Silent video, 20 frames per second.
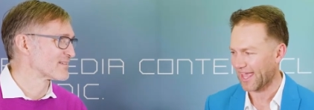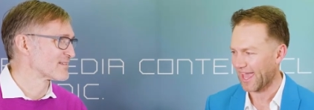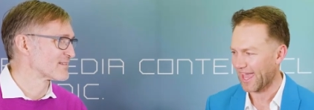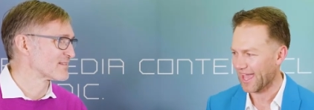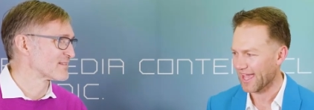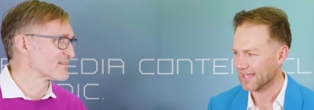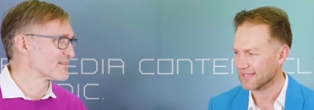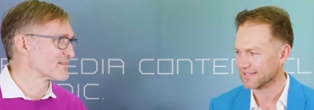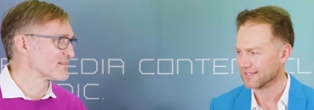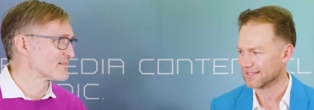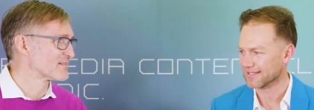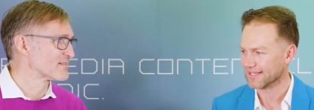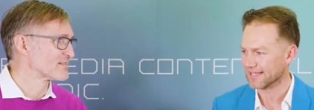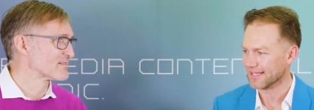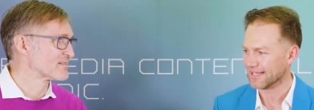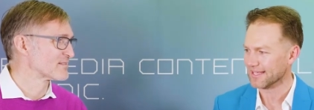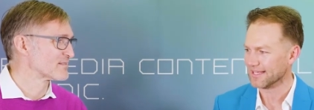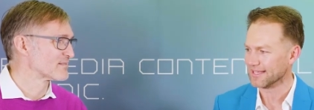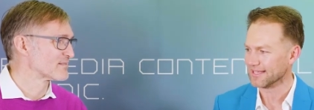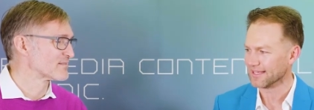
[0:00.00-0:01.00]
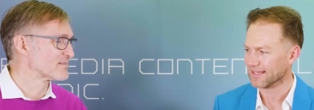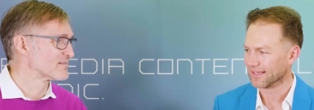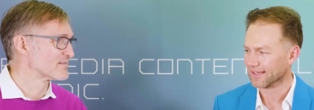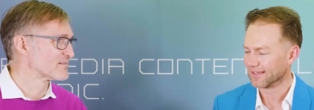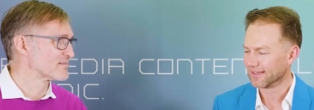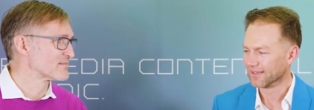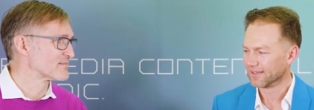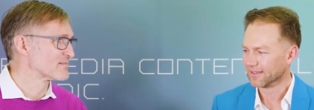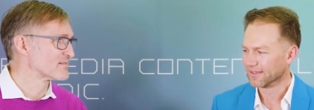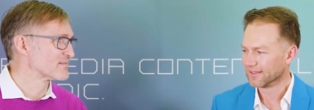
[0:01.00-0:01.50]
Speaker 1: has the
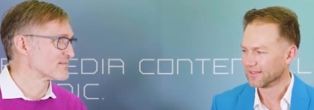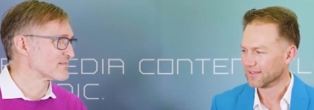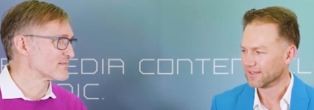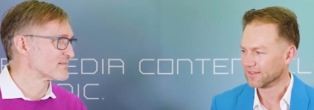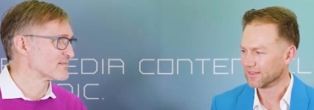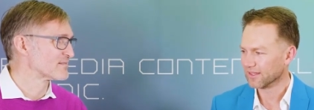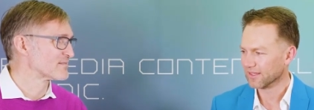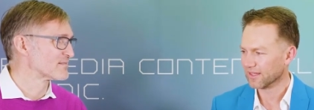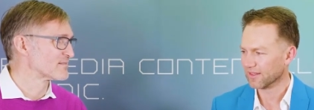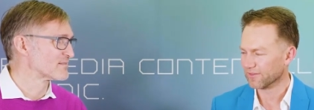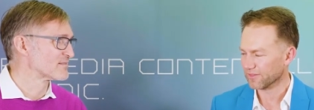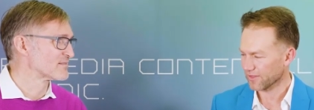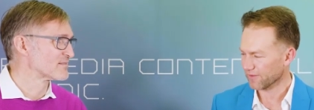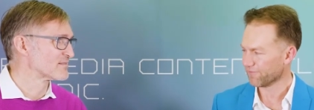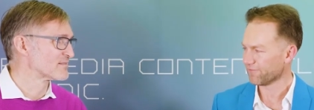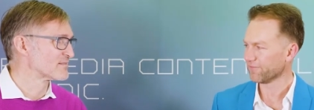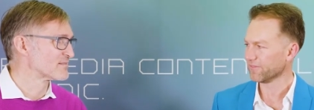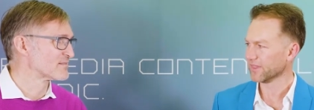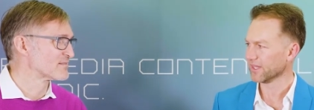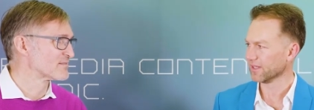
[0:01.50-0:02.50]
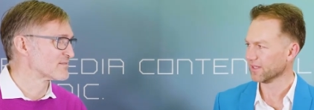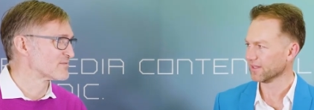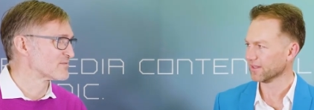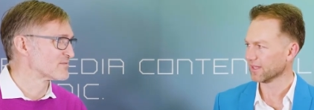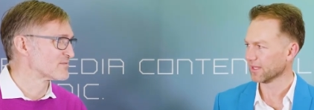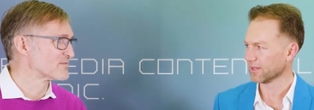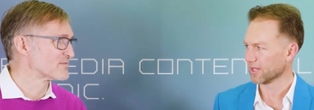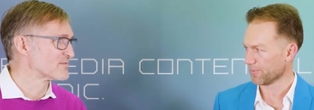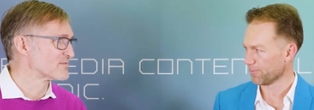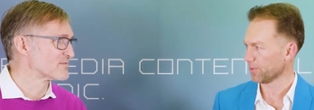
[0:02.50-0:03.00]
the,
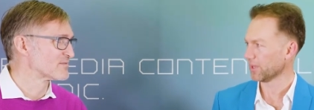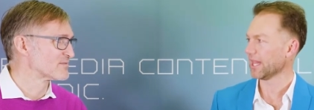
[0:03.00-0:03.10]
the, the,